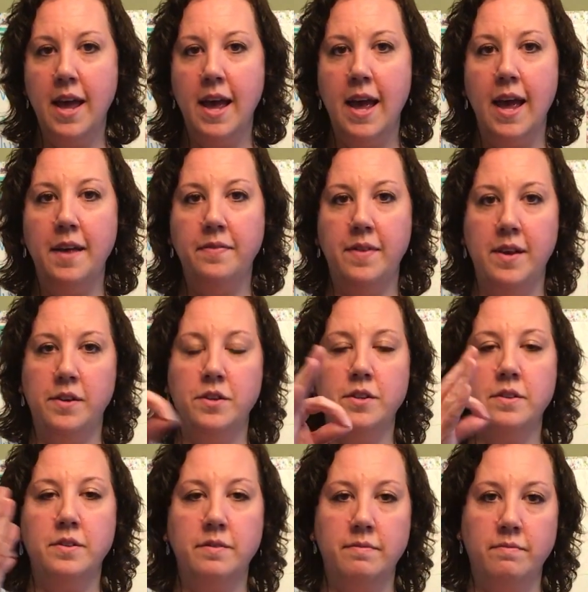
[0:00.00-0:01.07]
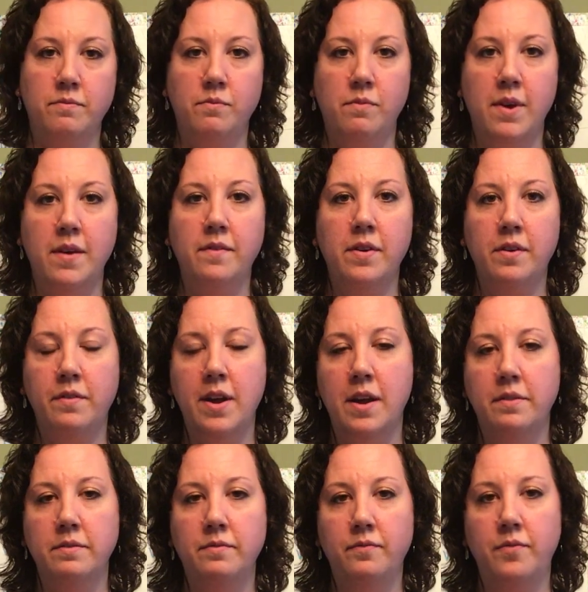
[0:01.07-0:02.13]
and then just wave it
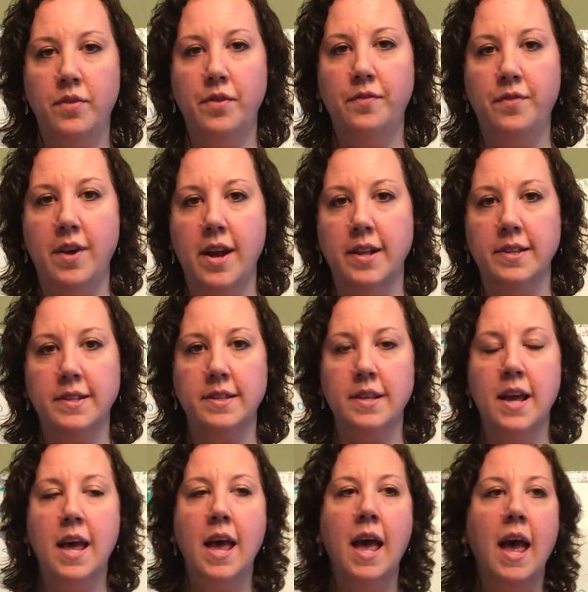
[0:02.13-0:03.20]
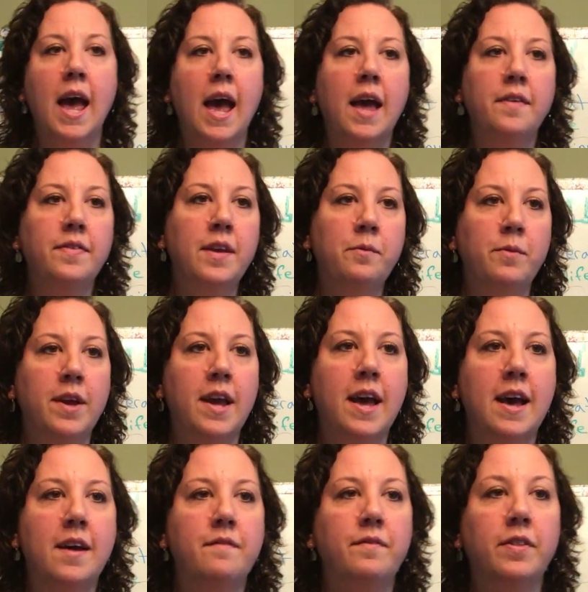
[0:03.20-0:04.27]
around for France. And then we
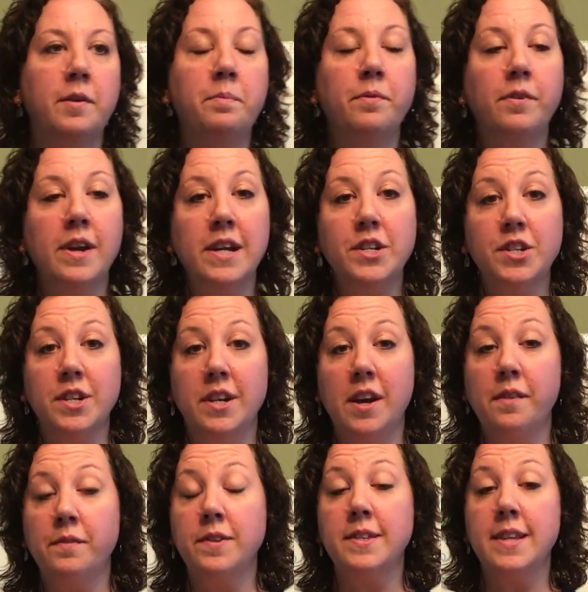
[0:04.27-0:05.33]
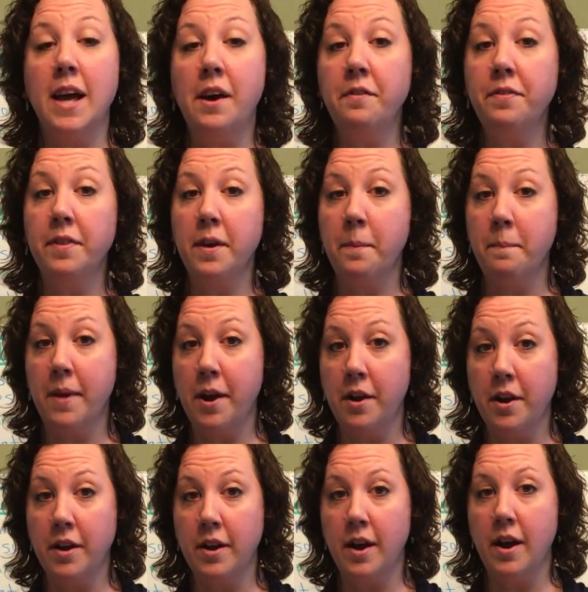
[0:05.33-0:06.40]
have Liberation of South
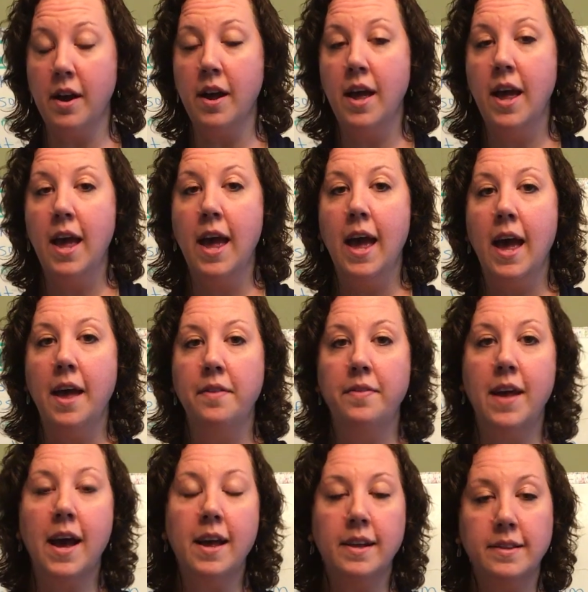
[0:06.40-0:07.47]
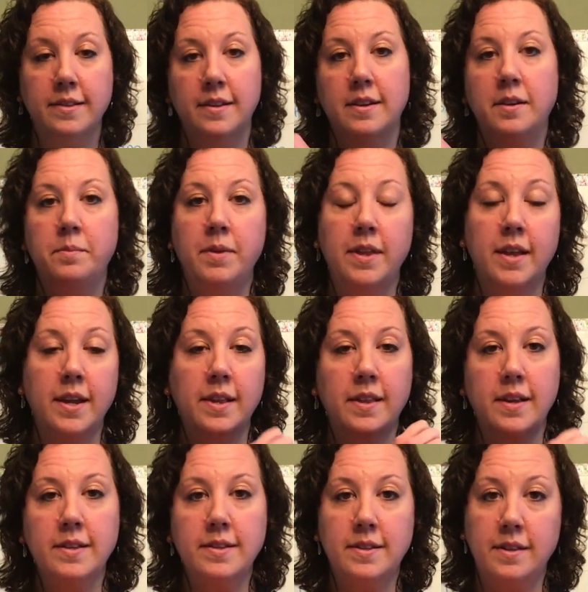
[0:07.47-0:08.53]
America. And that is going to be like
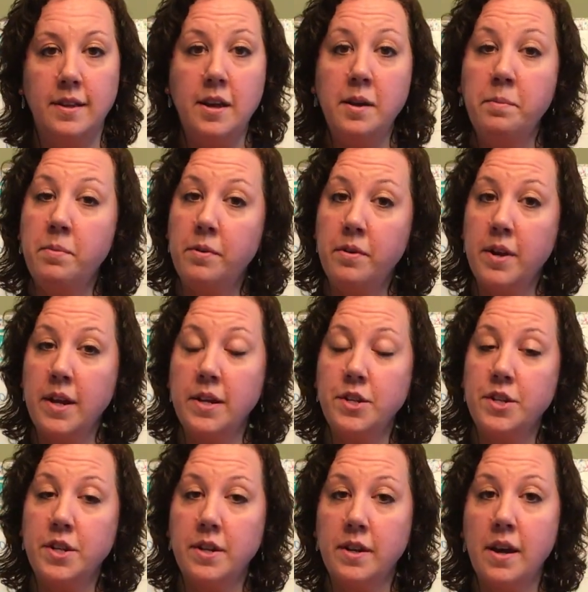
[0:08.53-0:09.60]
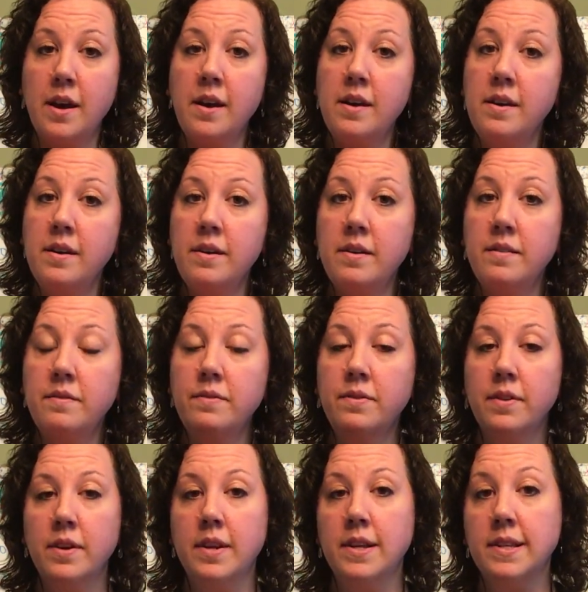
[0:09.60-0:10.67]
this. Liberation of
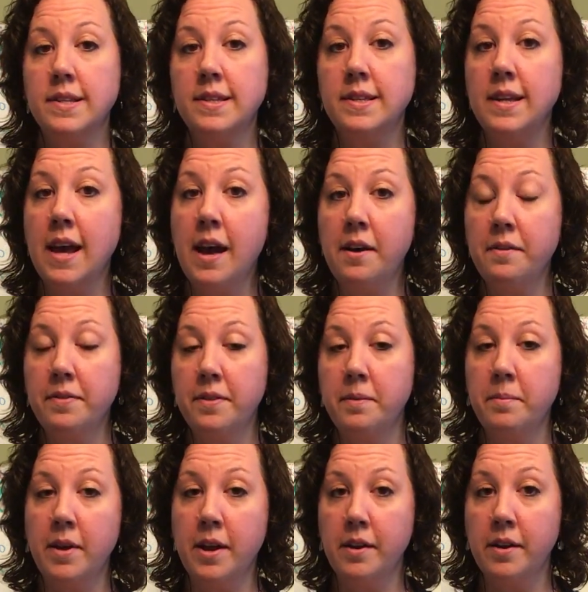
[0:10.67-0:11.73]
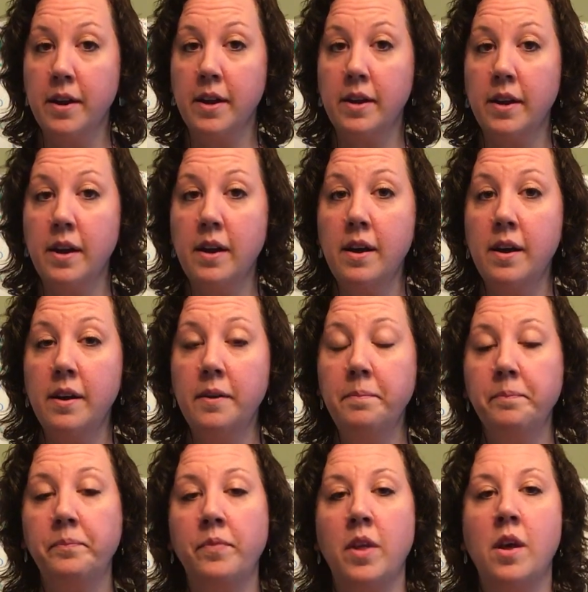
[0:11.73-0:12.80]
South America.
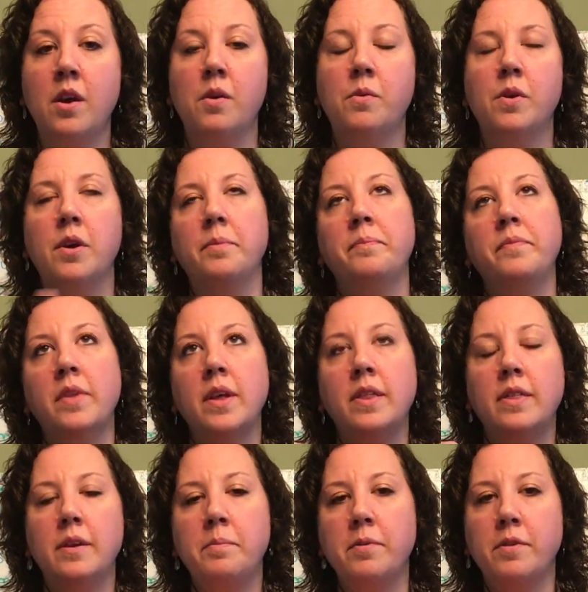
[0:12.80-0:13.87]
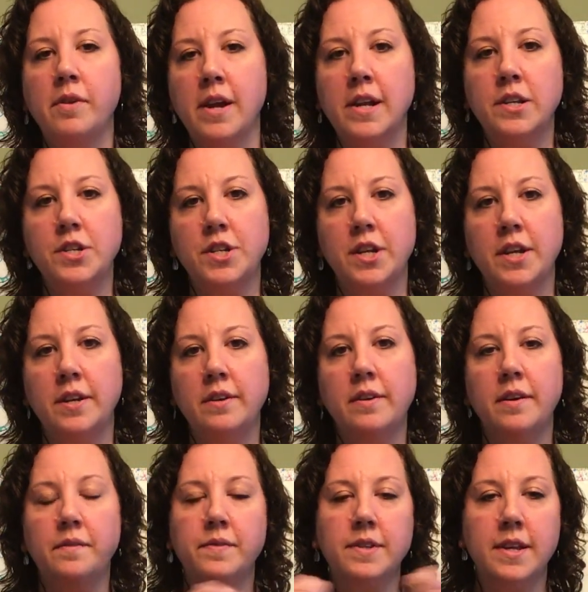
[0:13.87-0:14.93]
or liberation
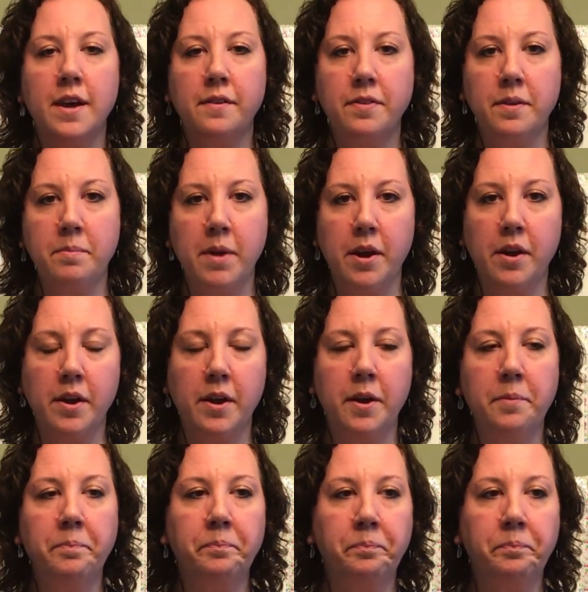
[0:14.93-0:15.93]
of South America,